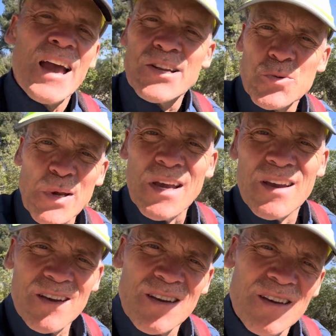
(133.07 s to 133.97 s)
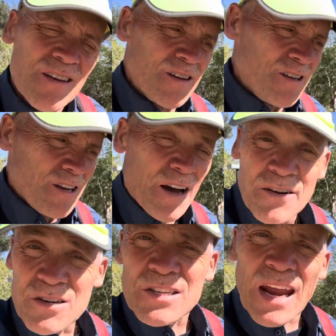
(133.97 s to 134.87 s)
as we
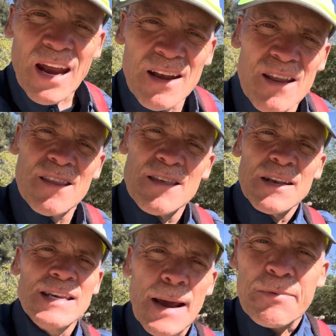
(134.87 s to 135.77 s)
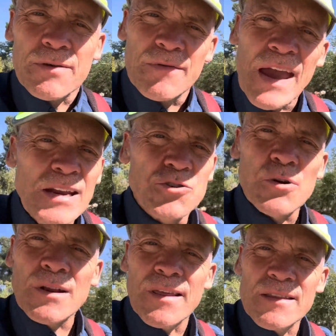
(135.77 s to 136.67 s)
understand the depth of
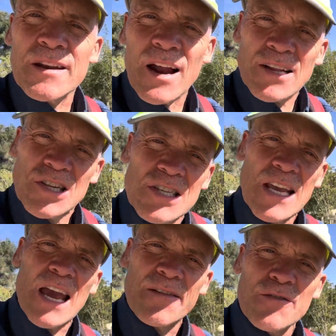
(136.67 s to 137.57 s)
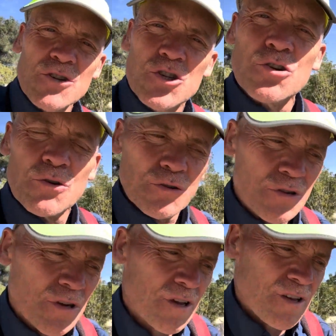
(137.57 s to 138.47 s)
hatred that the Nazis had for Jews,